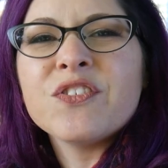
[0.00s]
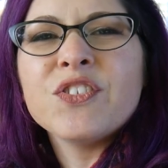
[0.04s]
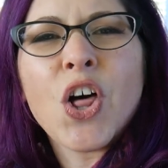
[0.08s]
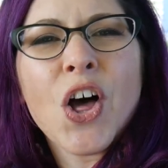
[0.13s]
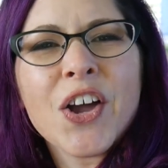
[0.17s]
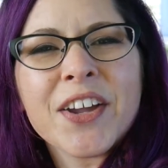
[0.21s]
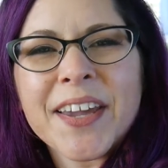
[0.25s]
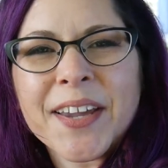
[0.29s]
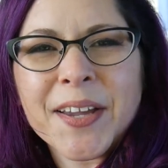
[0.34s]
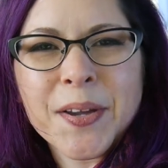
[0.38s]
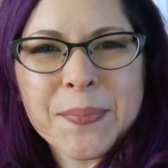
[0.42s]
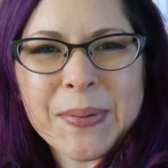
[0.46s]

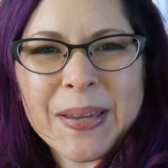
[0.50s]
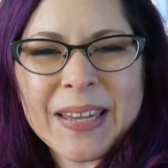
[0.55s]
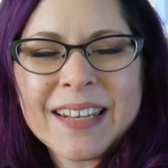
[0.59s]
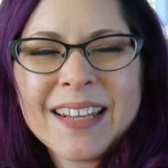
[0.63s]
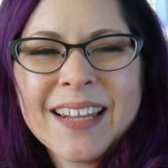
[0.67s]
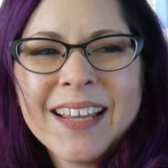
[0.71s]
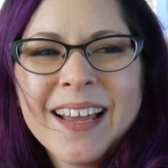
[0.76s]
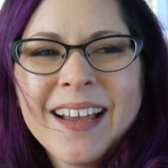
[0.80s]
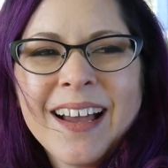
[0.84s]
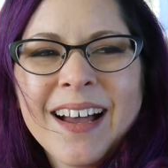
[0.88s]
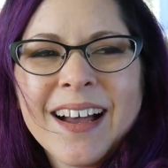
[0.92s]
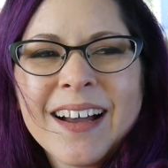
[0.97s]
vlogging a bit.
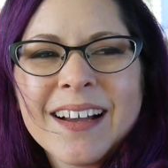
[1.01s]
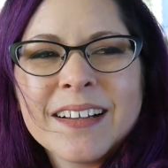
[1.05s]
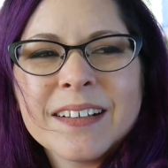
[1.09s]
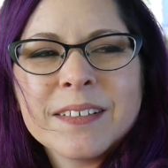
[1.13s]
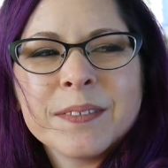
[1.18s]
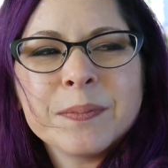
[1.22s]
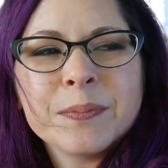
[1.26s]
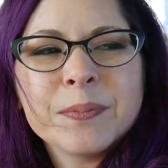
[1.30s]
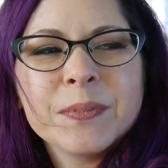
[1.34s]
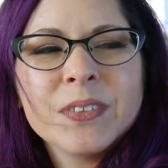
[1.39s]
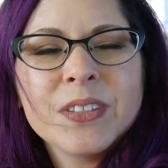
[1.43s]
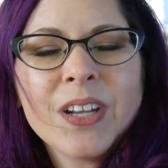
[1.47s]

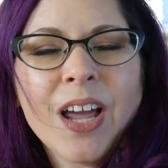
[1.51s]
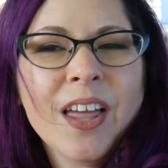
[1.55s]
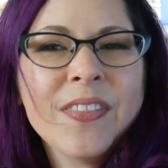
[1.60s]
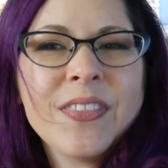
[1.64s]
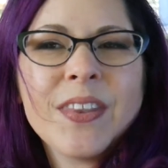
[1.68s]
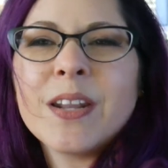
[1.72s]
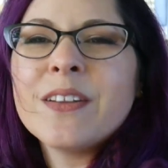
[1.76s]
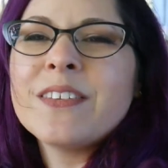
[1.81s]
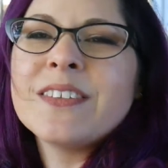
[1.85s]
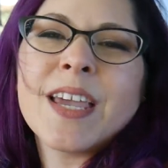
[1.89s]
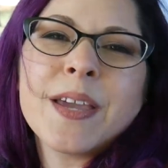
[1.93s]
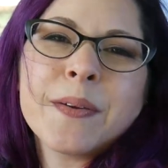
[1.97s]
Not
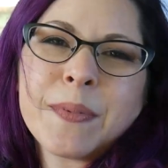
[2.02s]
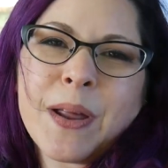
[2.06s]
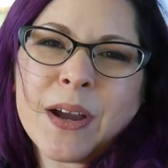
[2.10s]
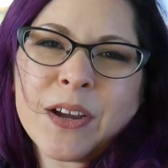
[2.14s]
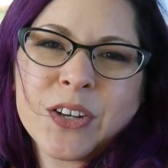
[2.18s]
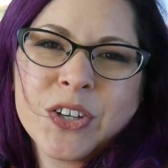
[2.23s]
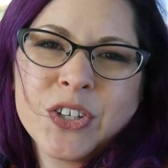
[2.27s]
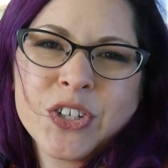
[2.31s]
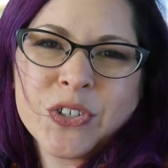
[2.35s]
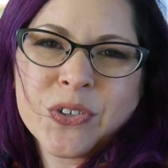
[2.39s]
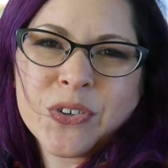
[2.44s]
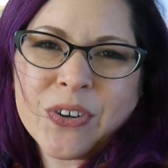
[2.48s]
that I'd say I'm not
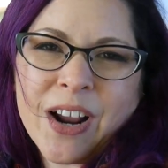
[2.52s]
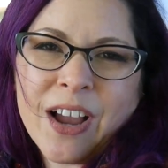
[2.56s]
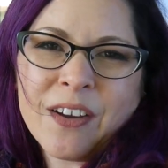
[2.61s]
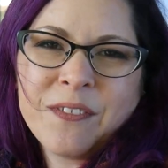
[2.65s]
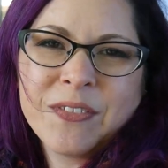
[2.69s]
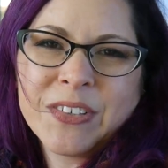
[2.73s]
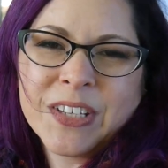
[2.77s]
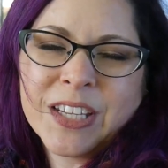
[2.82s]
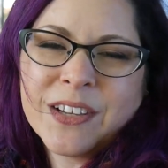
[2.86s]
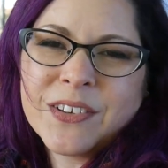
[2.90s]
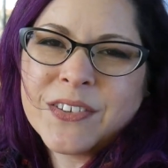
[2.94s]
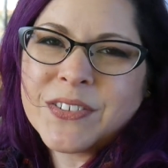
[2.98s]
going to do
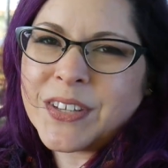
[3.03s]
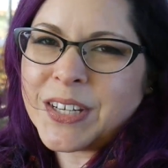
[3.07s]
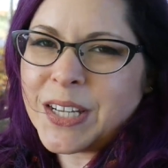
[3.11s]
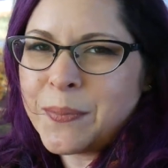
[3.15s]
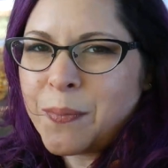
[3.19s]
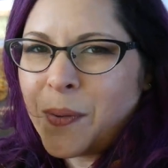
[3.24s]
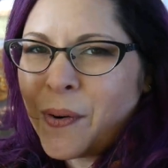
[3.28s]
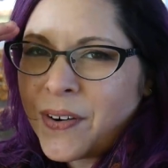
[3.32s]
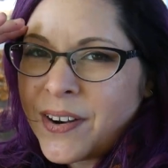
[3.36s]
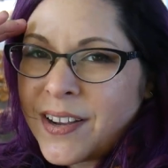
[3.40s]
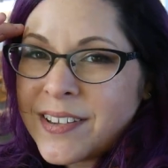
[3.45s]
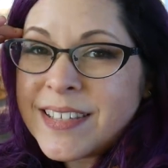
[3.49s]
craft videos
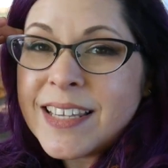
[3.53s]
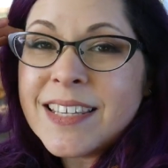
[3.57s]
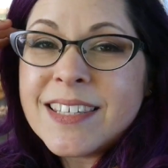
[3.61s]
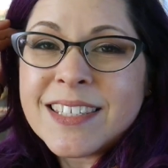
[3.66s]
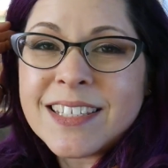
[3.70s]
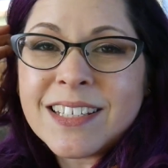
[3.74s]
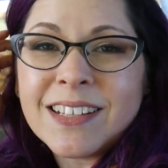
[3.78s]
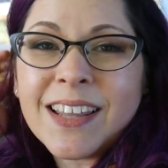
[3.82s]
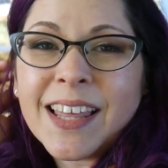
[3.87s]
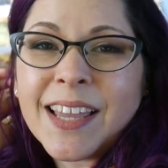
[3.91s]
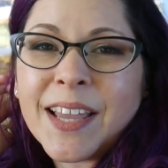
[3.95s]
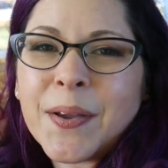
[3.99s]
anymore, because I
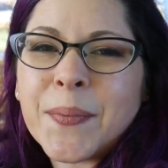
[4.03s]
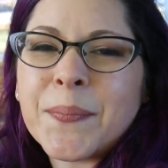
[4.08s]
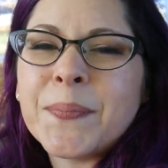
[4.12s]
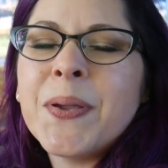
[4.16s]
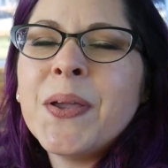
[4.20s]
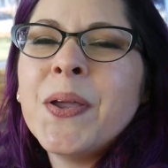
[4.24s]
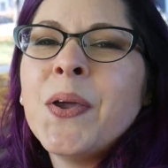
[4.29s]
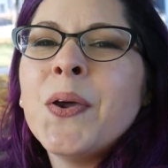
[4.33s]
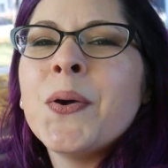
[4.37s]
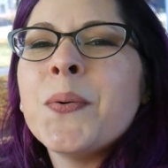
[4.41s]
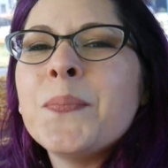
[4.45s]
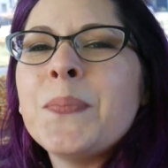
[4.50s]
still am,
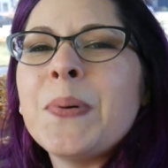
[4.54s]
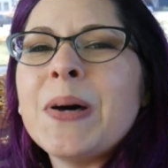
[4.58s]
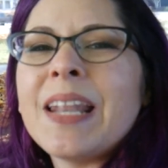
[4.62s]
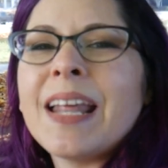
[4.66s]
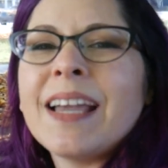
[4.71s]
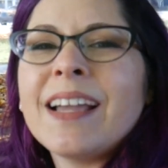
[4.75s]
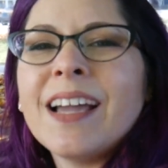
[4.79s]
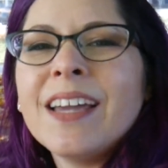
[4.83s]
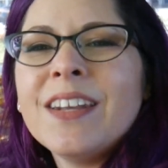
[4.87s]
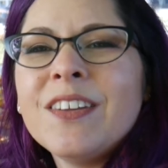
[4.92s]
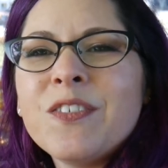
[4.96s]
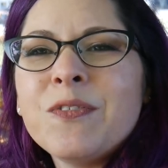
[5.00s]
but
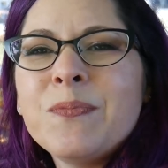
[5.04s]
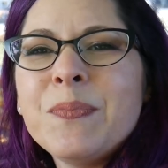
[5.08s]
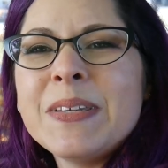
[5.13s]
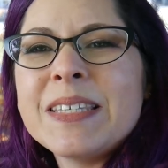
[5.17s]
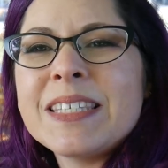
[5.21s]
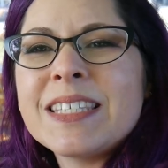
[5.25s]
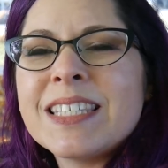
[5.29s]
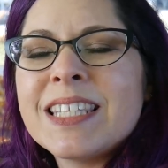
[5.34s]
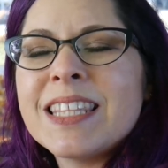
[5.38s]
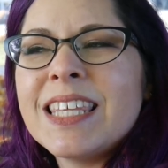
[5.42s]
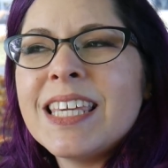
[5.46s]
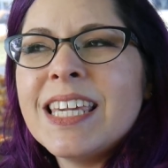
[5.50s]
I kind of
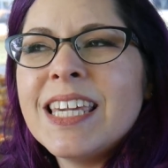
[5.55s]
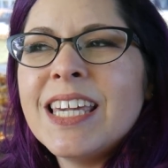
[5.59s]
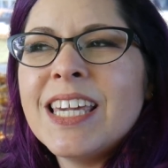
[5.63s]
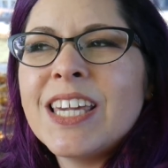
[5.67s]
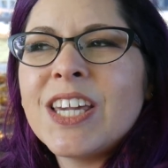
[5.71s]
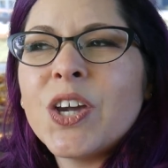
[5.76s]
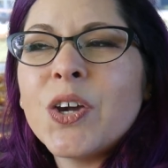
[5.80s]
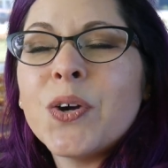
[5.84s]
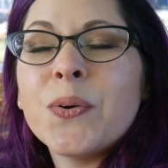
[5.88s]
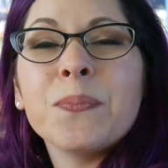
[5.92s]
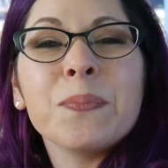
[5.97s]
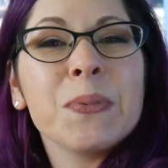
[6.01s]
missed the
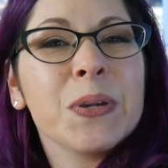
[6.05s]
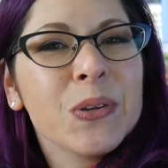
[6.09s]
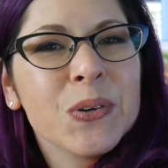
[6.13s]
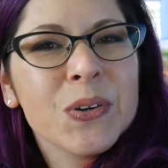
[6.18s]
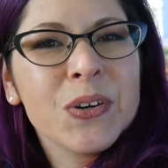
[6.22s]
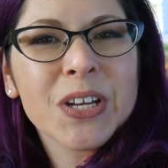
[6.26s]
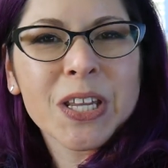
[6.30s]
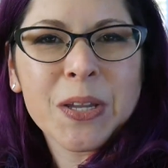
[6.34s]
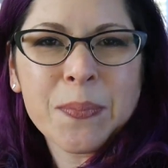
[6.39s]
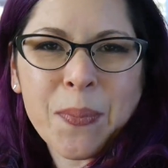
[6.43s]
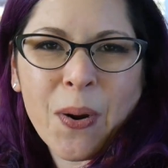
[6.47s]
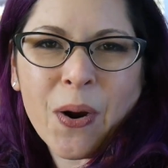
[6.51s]

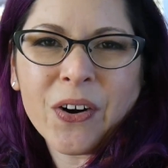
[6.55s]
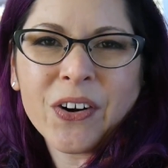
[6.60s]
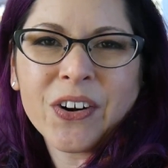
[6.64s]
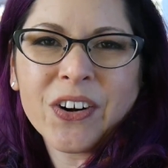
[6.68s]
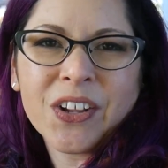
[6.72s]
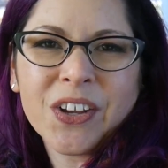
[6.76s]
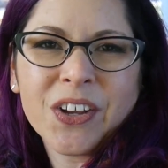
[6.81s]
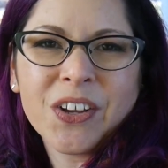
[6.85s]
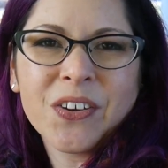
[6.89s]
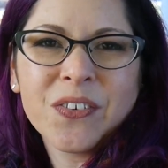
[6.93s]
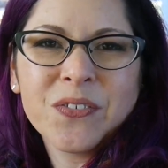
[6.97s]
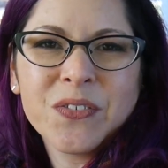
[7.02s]
community
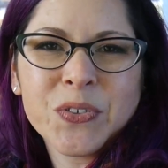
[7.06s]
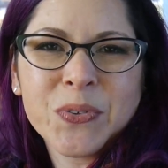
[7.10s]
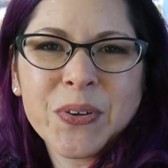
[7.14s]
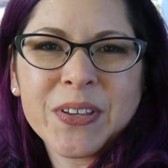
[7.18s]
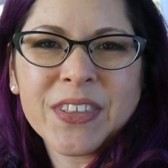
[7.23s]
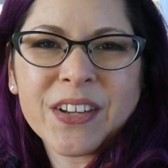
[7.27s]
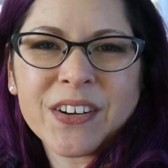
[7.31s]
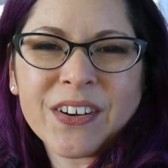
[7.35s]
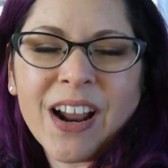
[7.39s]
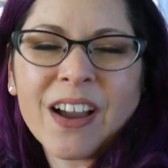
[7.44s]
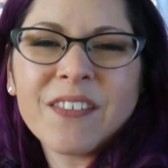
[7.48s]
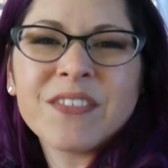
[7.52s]
part of doing
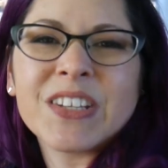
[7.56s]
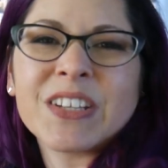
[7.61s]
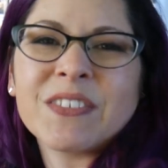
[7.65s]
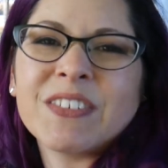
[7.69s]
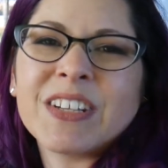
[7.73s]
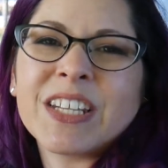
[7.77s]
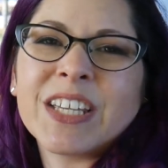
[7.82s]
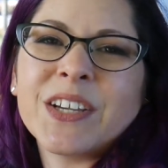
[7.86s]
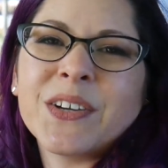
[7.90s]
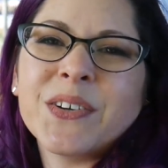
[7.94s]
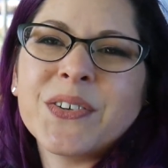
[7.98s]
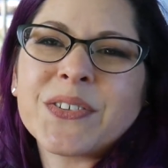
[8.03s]
the crafting
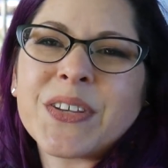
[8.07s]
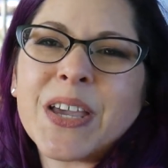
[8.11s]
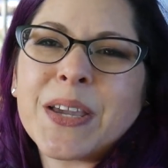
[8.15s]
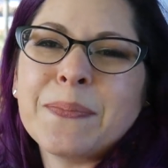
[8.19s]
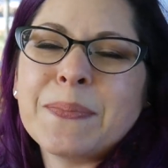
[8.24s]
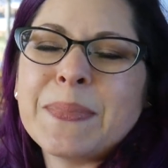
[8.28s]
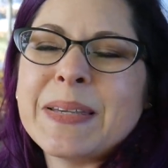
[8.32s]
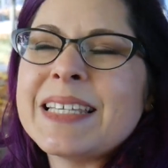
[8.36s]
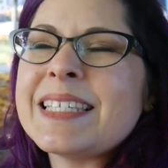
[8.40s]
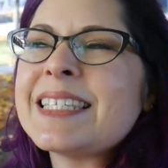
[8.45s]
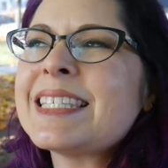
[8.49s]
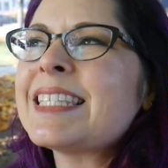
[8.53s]
videos. I
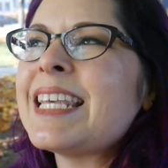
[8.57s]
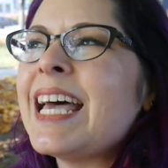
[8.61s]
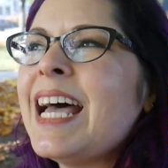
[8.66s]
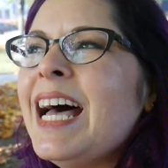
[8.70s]
miss